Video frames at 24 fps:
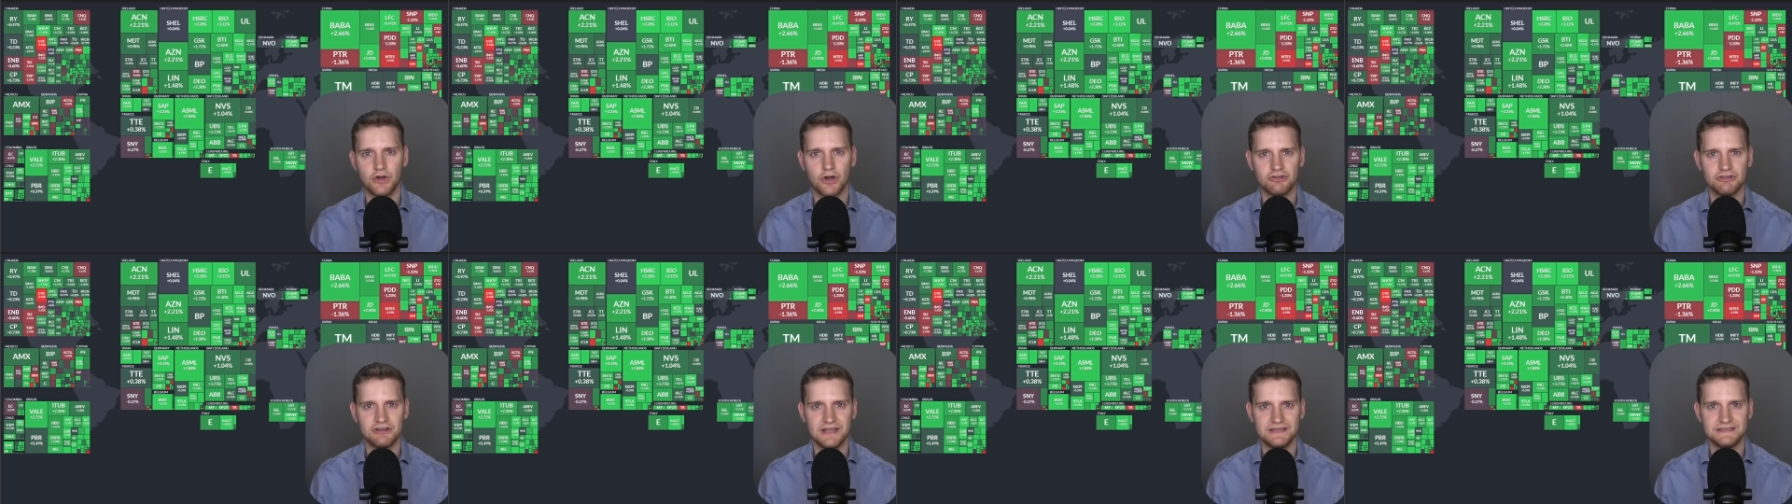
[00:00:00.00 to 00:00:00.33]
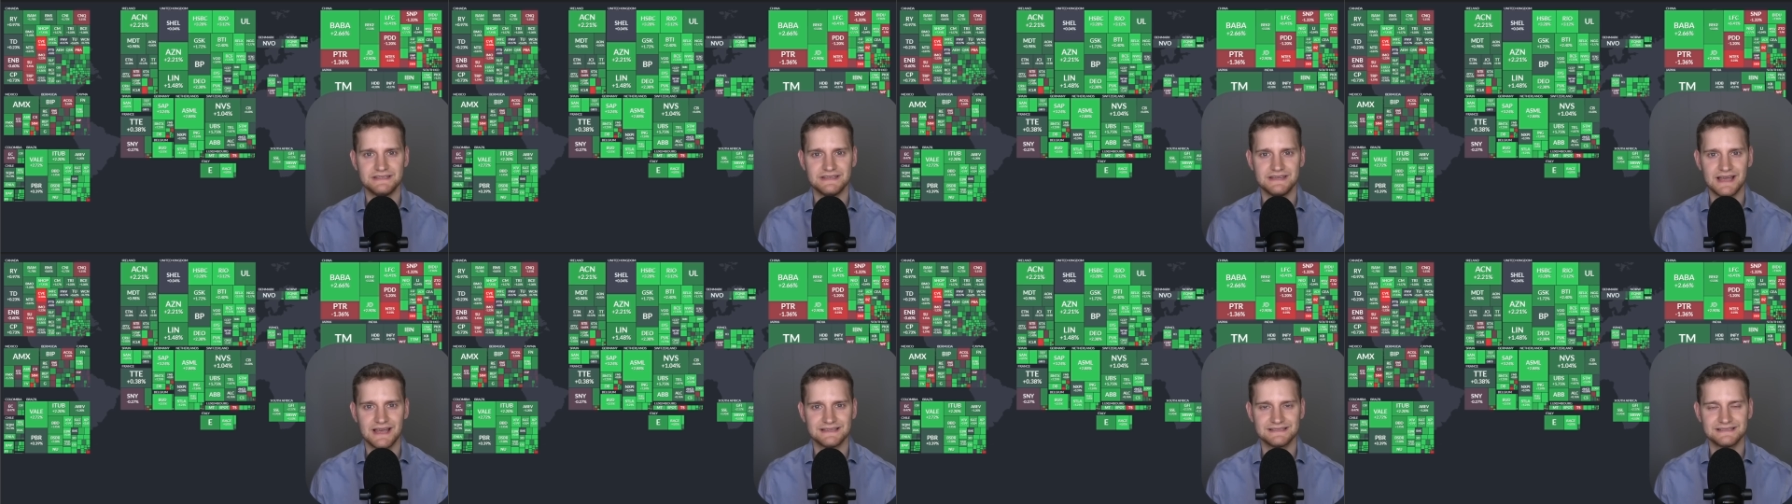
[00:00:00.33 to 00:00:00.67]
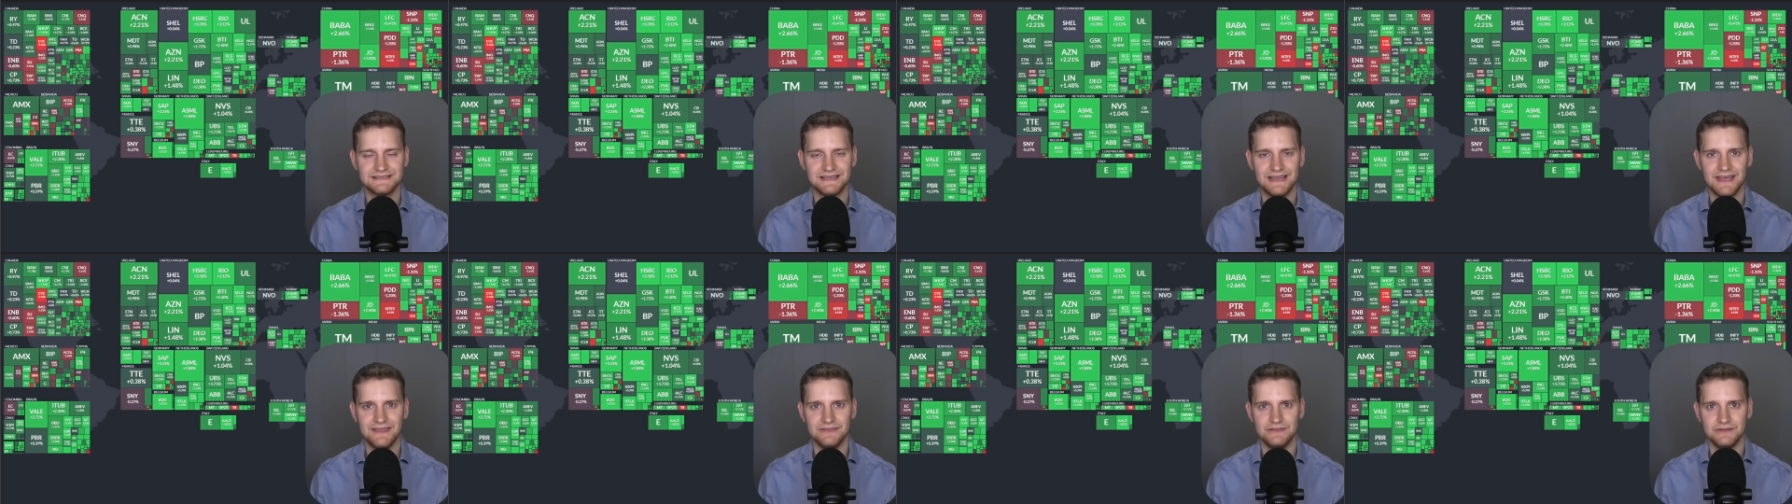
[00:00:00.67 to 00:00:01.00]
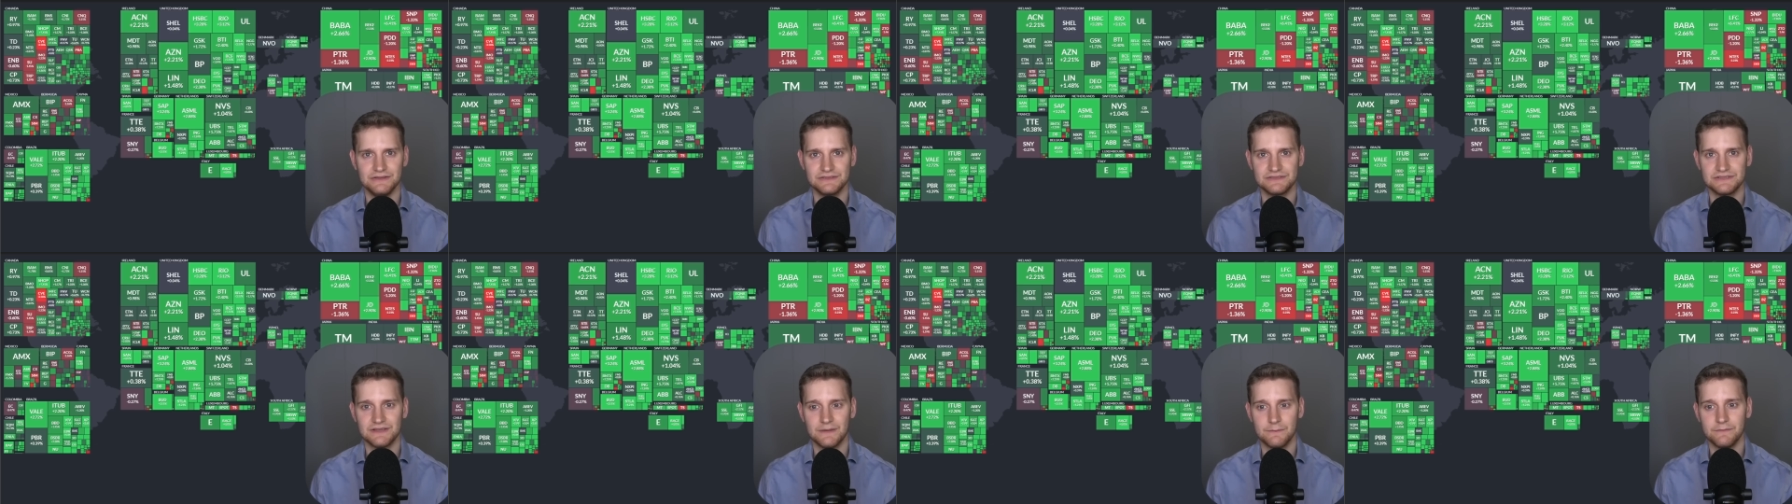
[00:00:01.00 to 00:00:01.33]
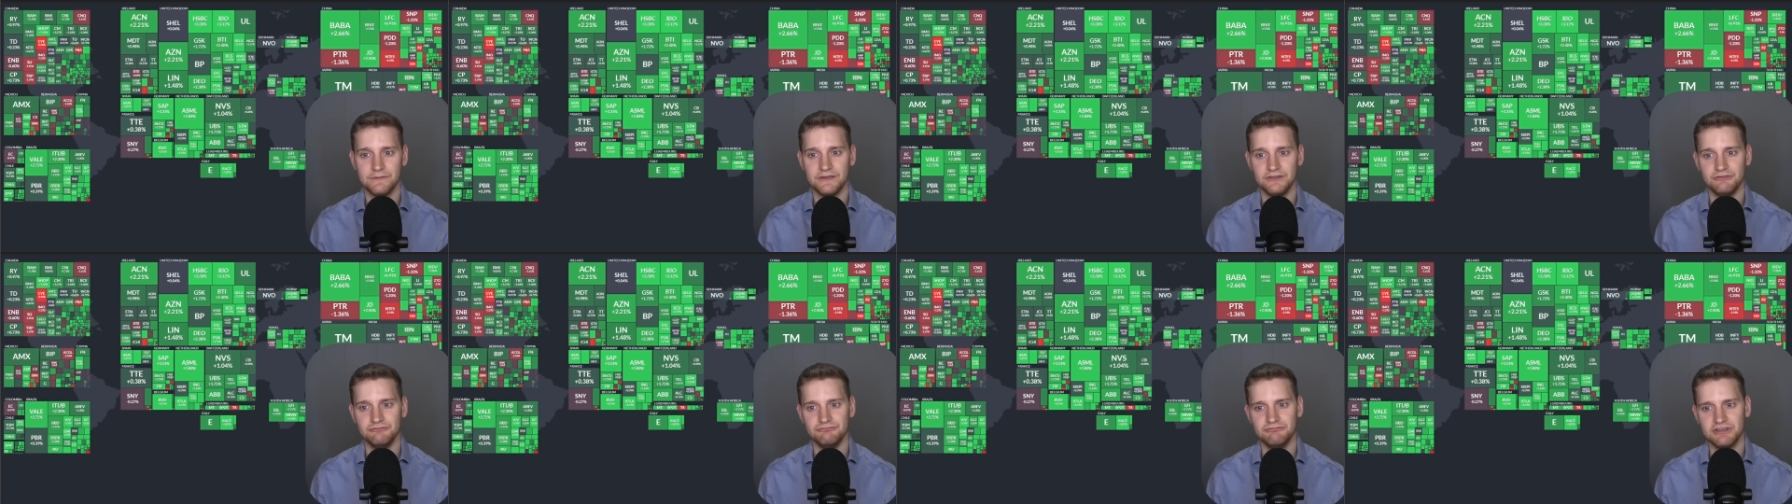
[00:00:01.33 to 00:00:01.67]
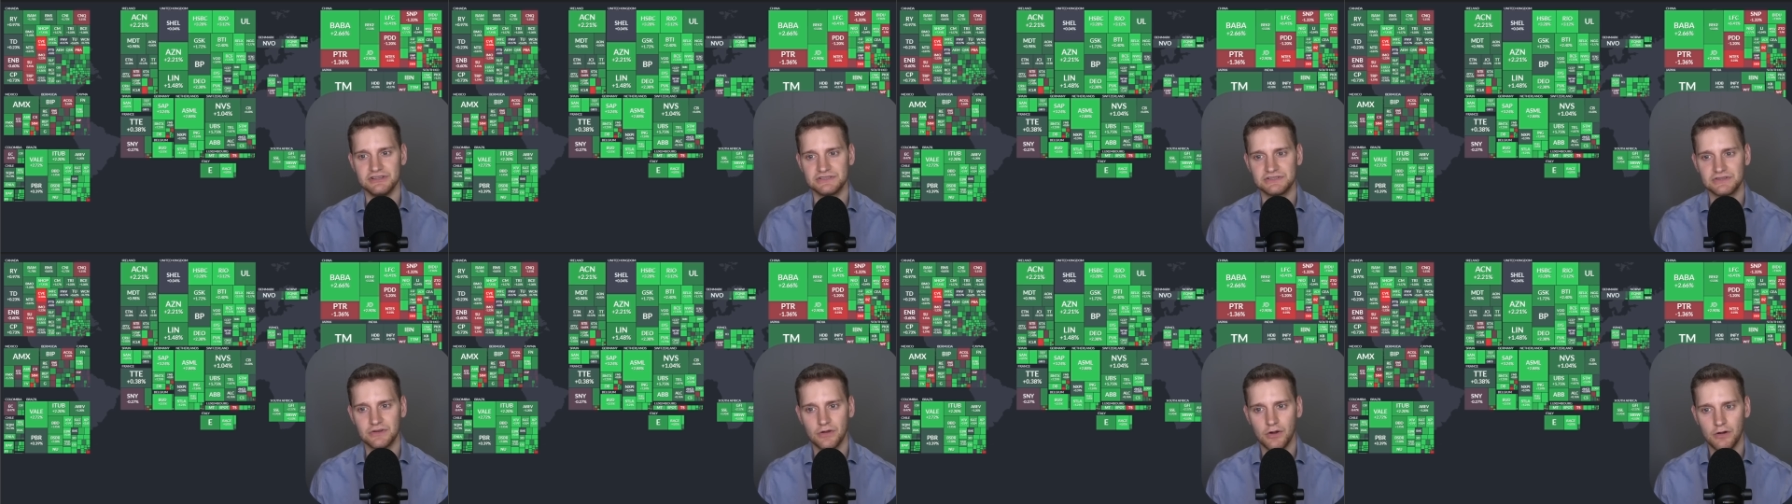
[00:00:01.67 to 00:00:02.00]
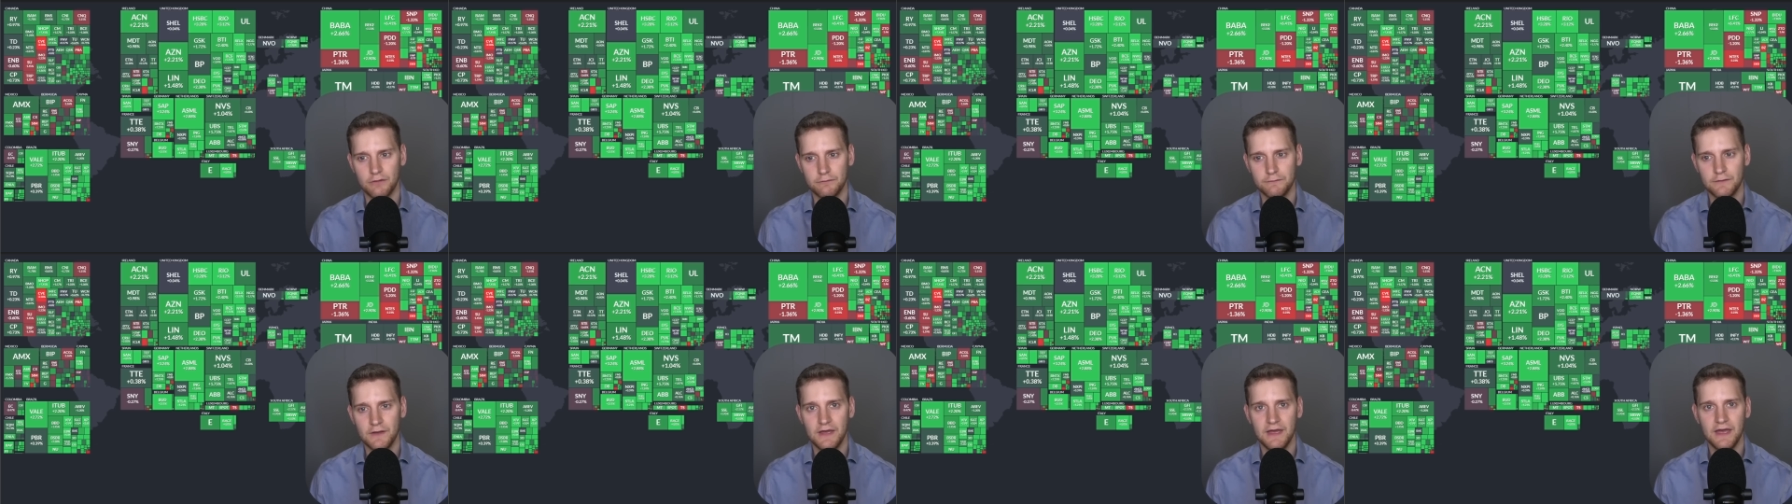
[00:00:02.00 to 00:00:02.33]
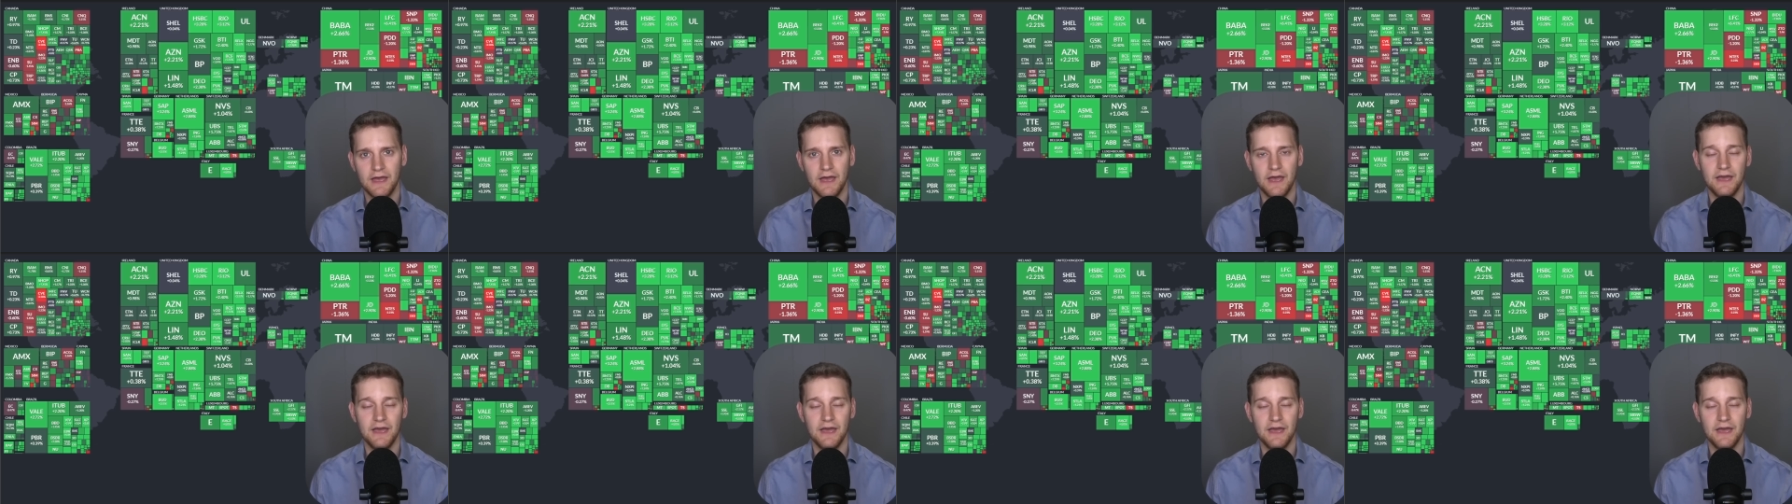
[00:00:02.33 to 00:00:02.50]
correlated asset than something risk-off.